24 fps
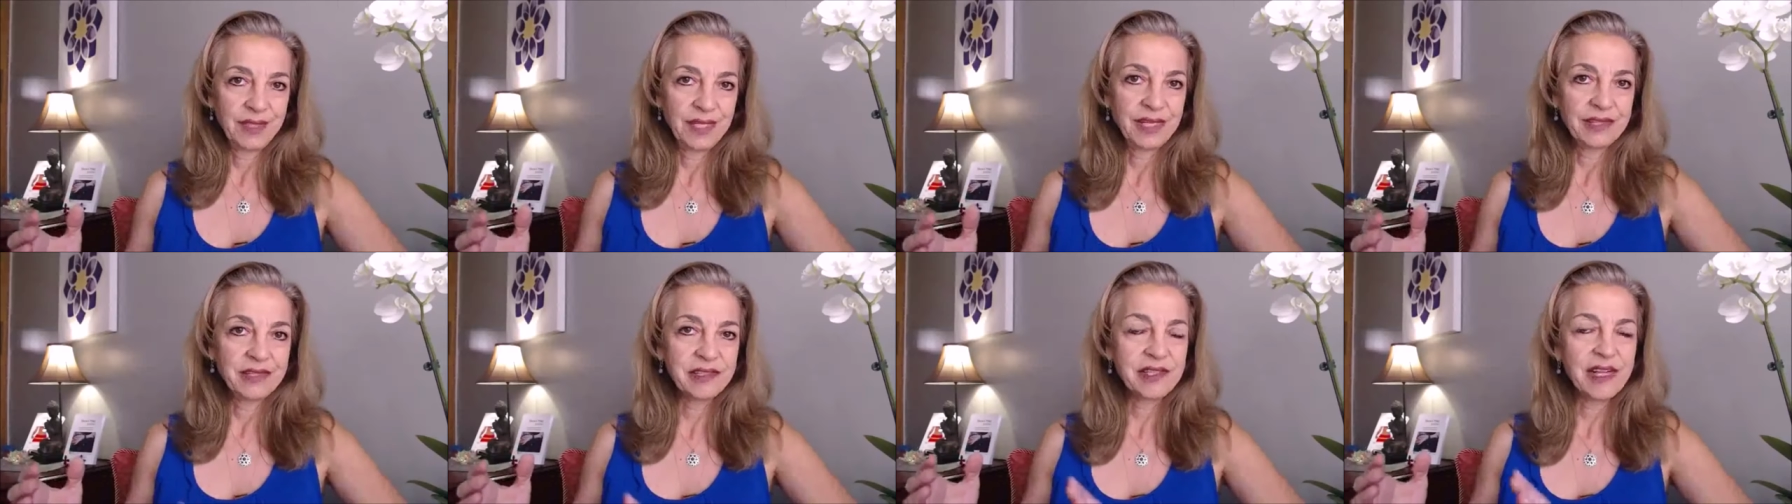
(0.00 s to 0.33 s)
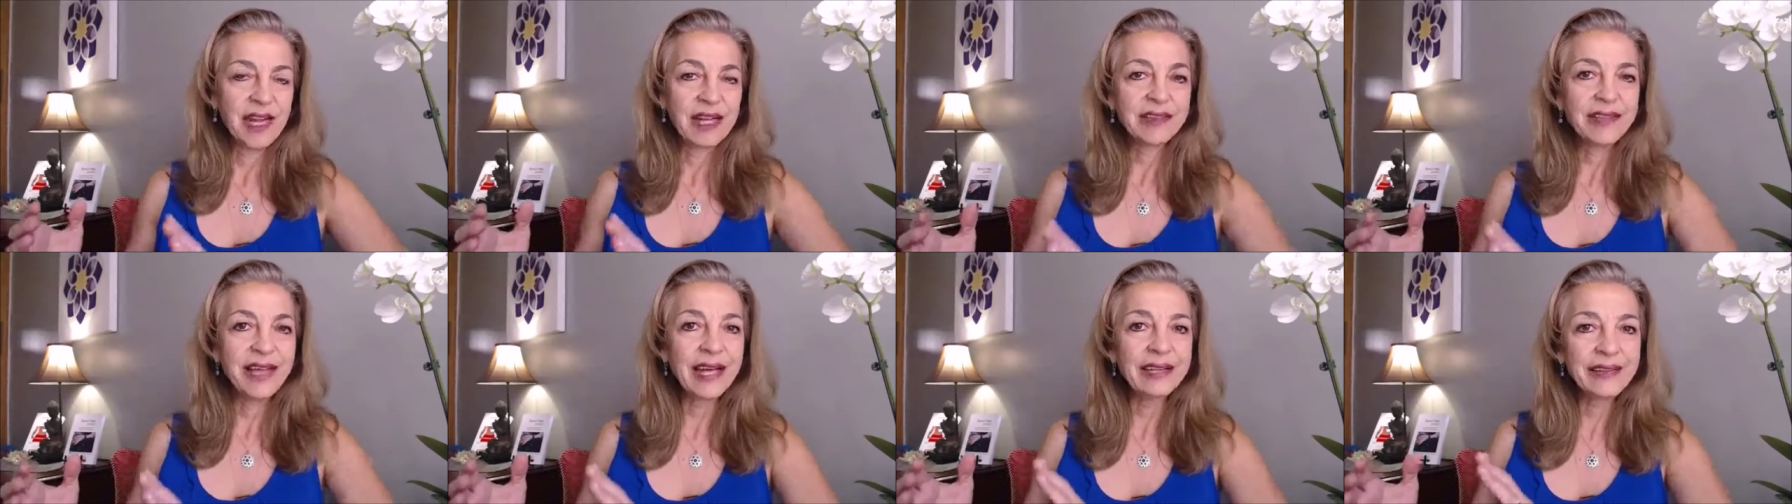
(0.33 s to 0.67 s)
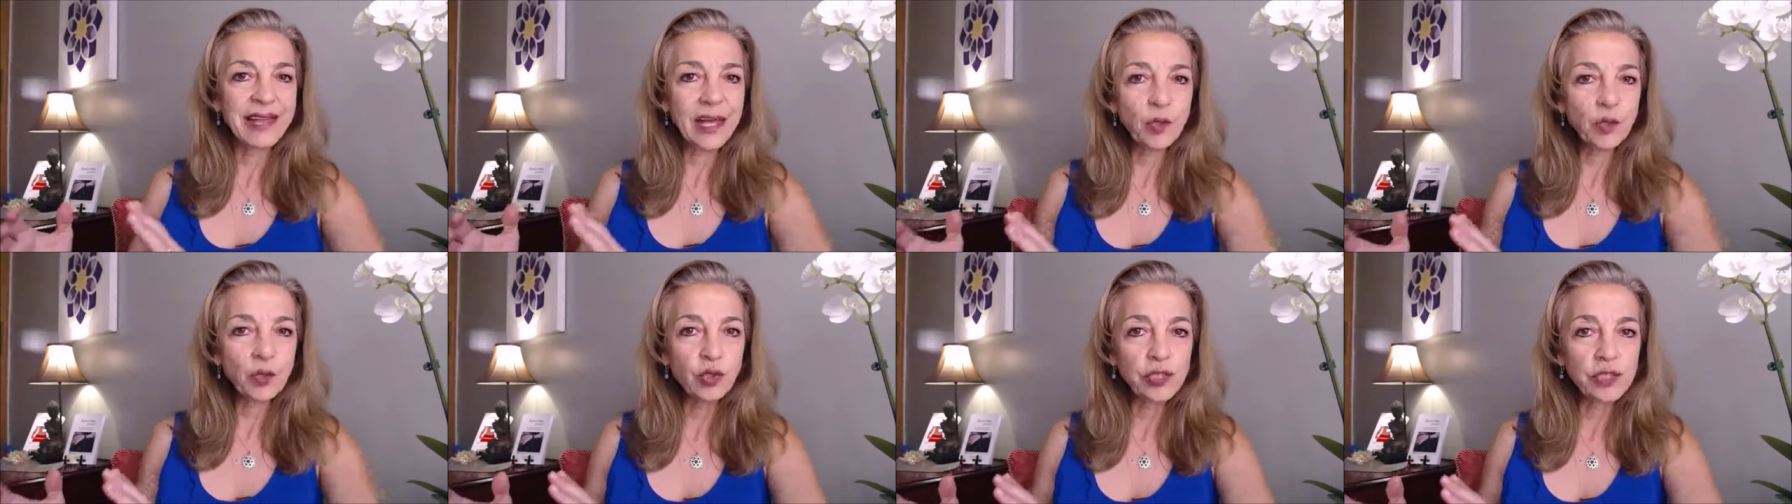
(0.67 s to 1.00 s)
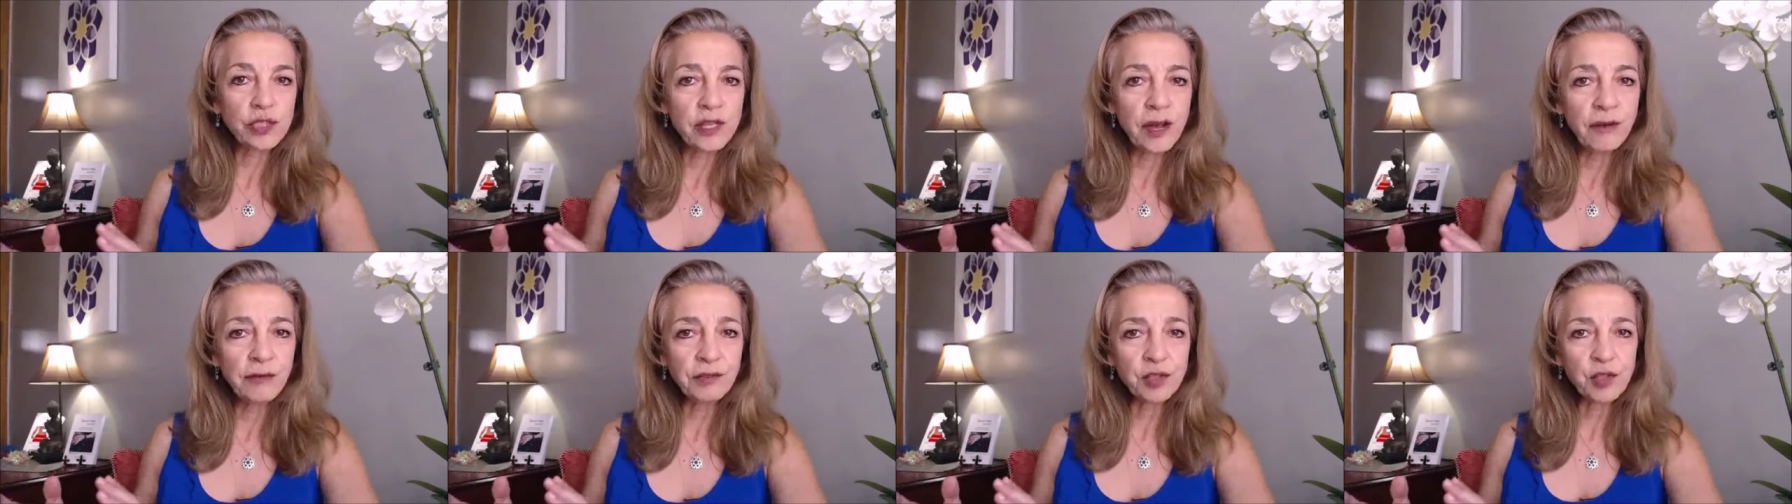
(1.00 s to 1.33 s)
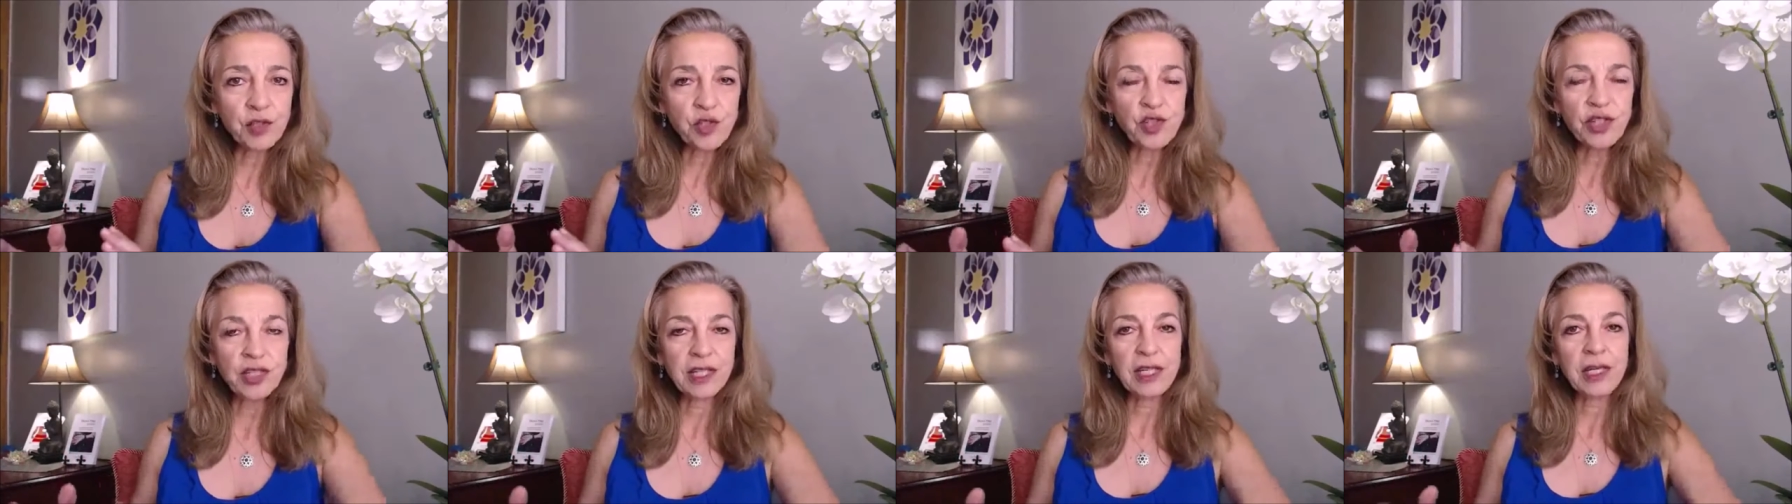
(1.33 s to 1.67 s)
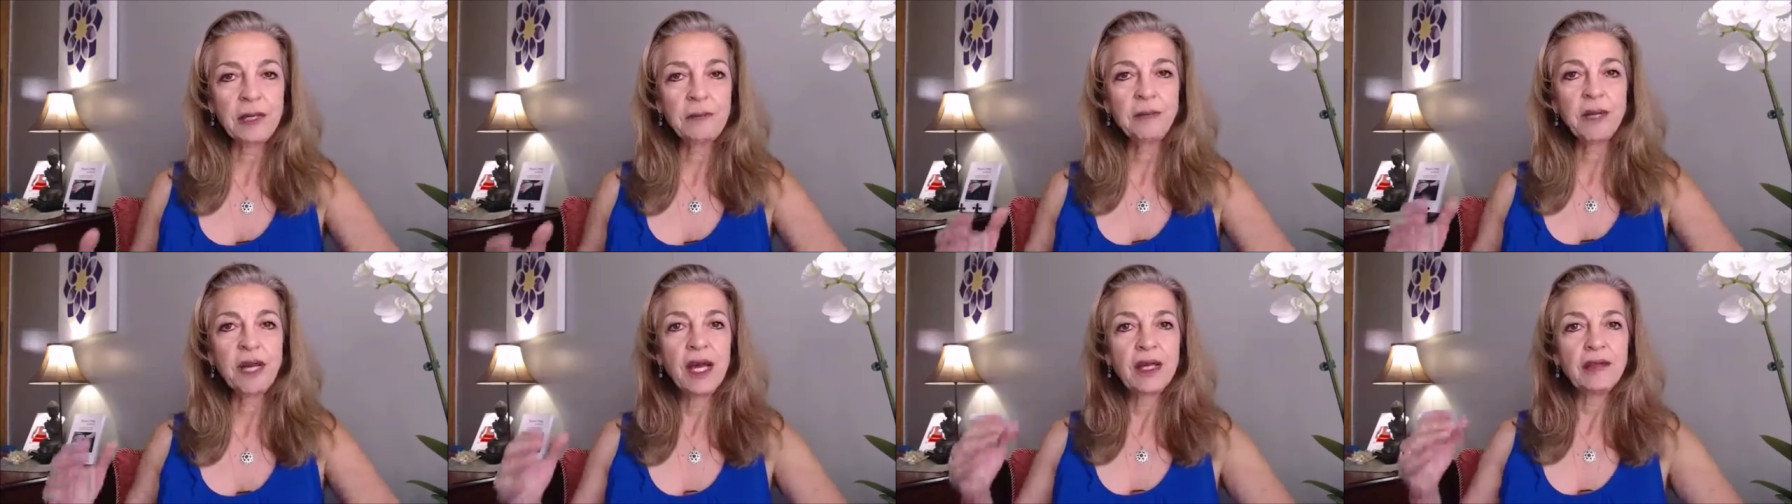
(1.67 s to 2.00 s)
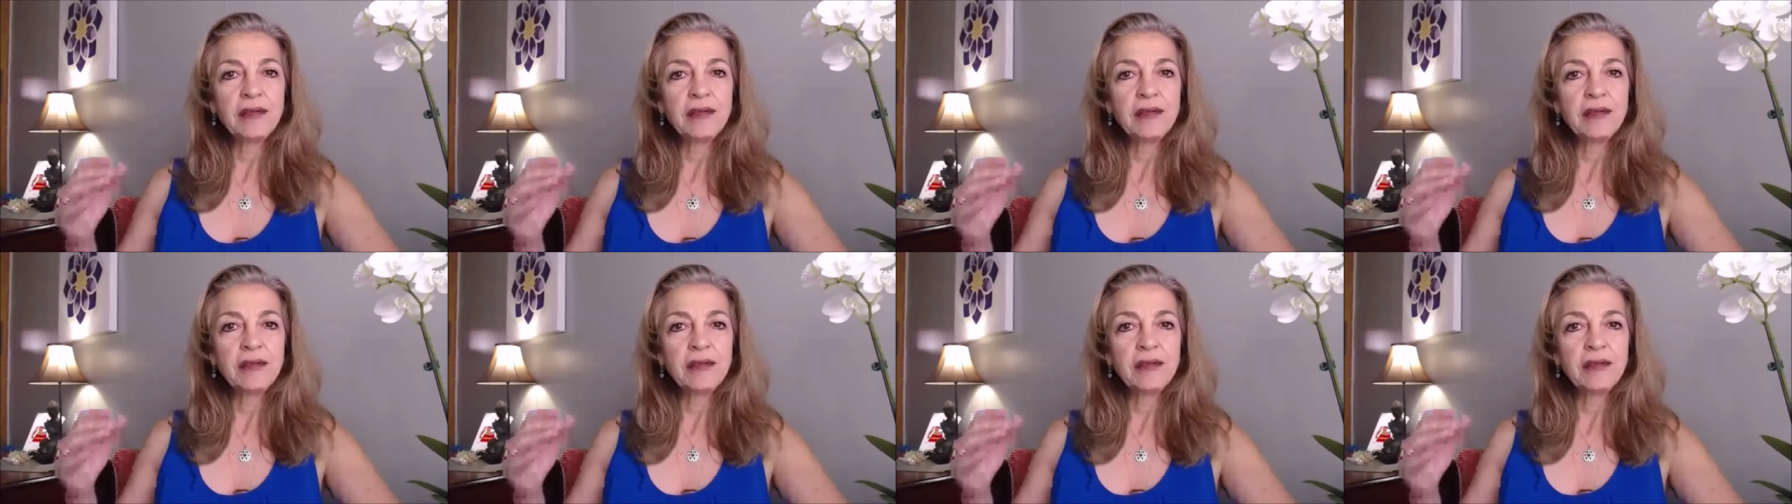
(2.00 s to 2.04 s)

It's not that they could never sleep,